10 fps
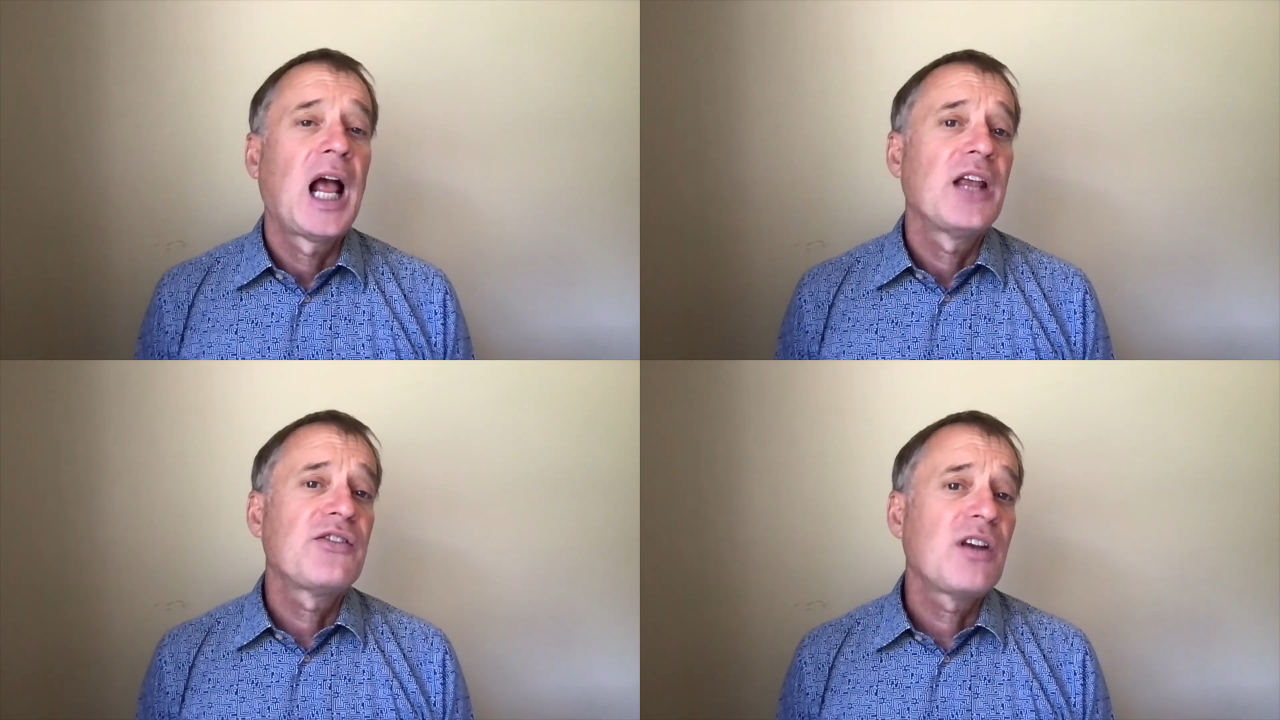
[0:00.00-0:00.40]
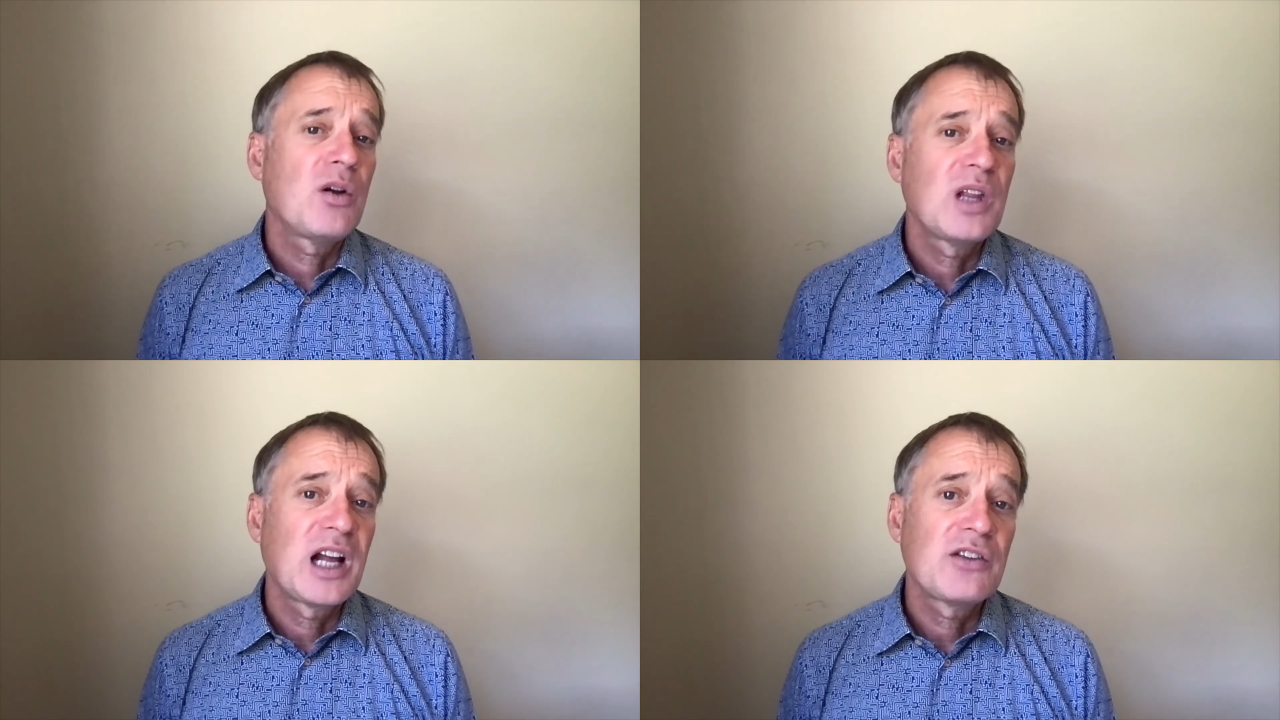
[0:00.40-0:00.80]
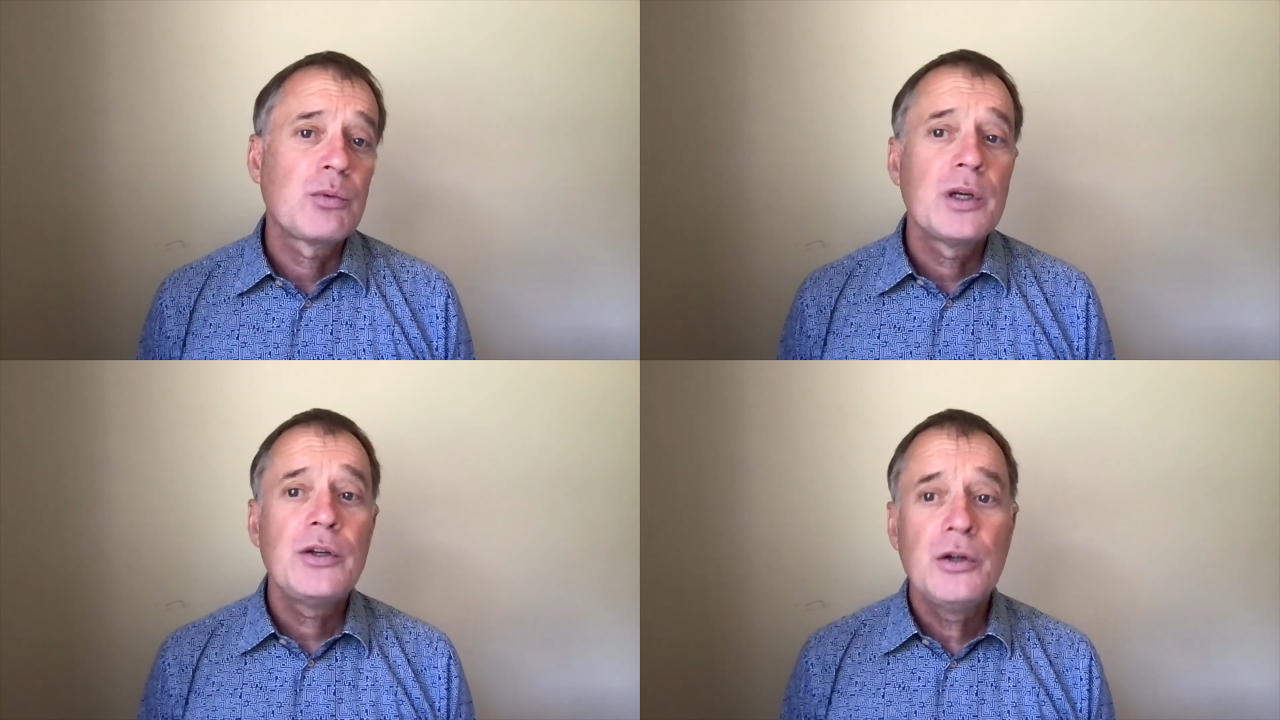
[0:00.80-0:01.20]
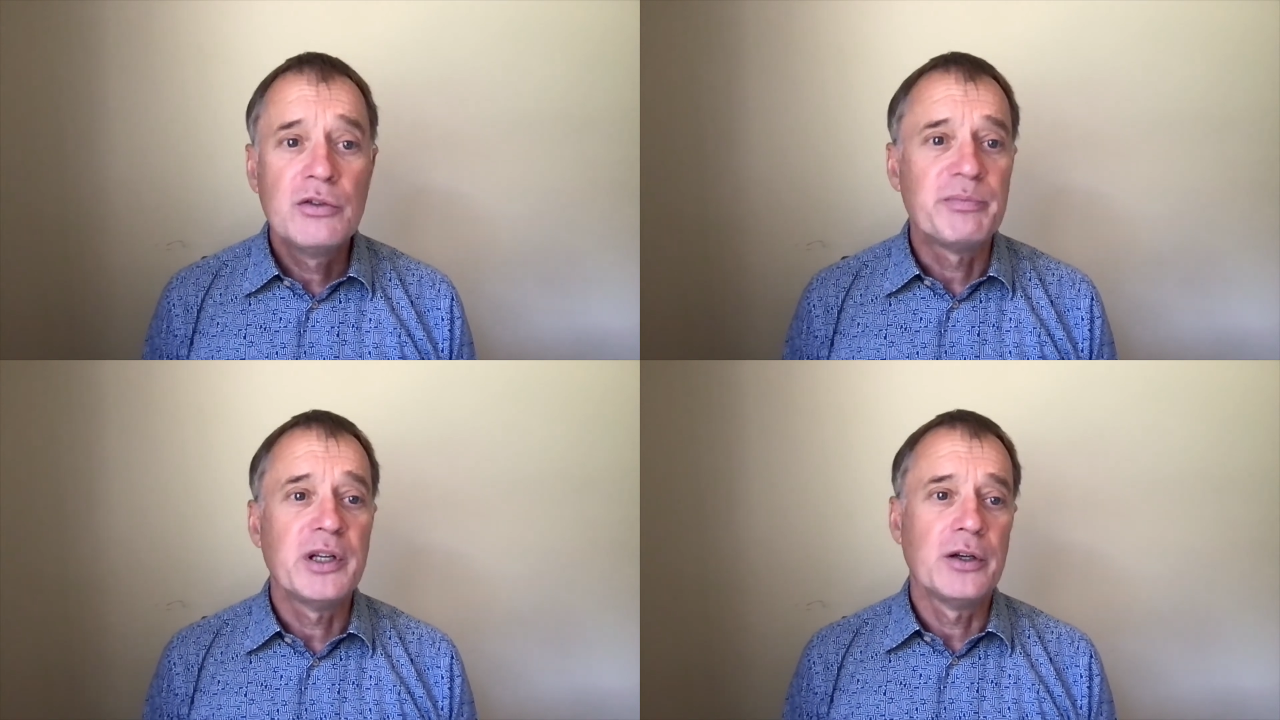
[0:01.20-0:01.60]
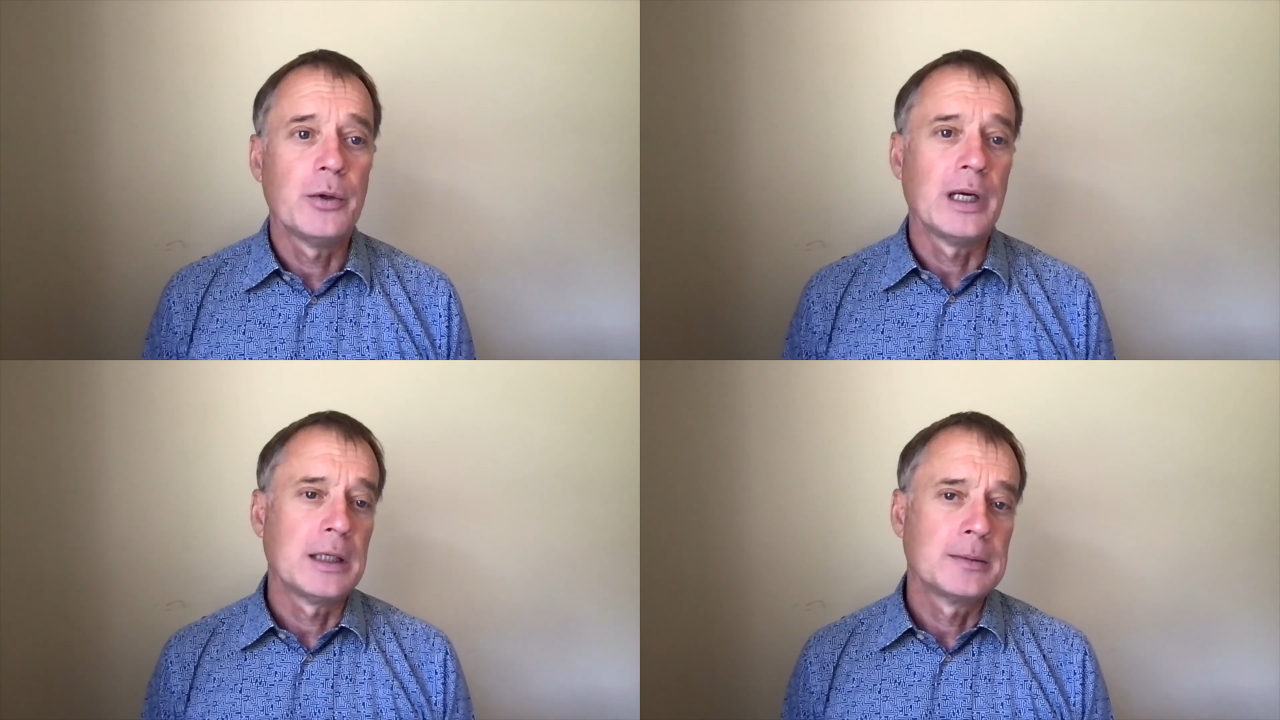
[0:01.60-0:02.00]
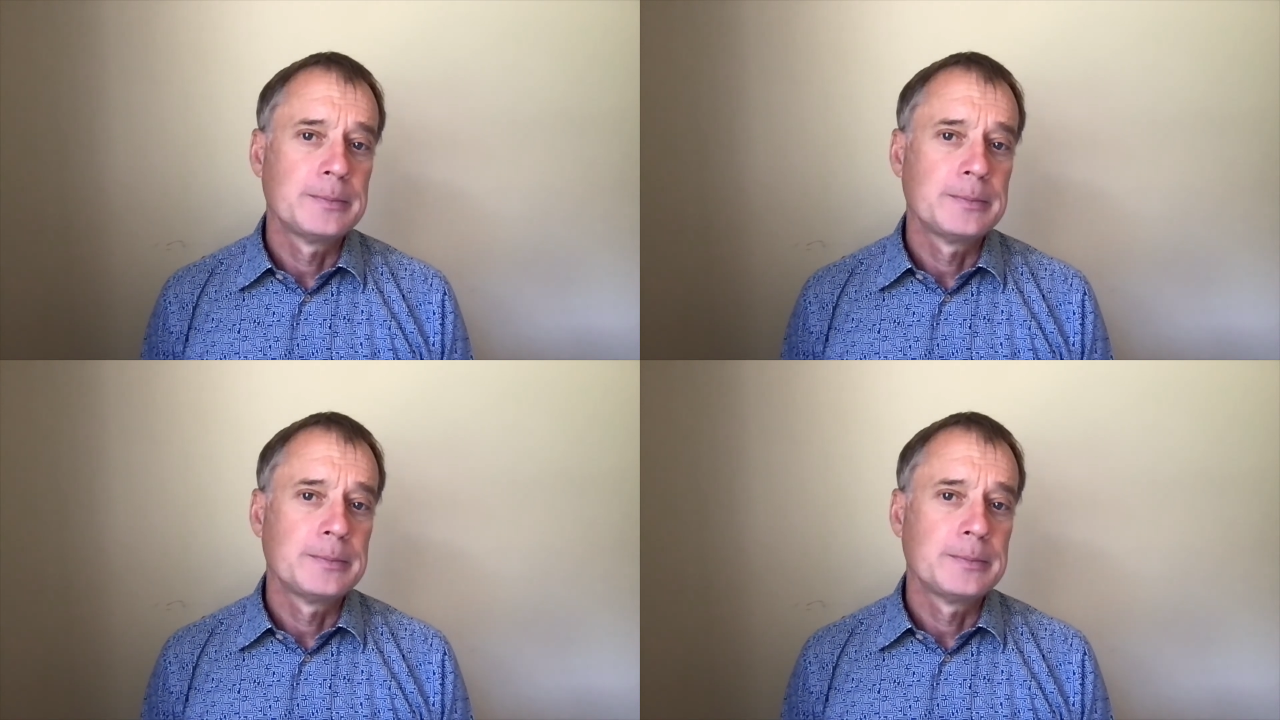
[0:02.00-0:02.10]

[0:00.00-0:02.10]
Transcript: so that's what you've been doing.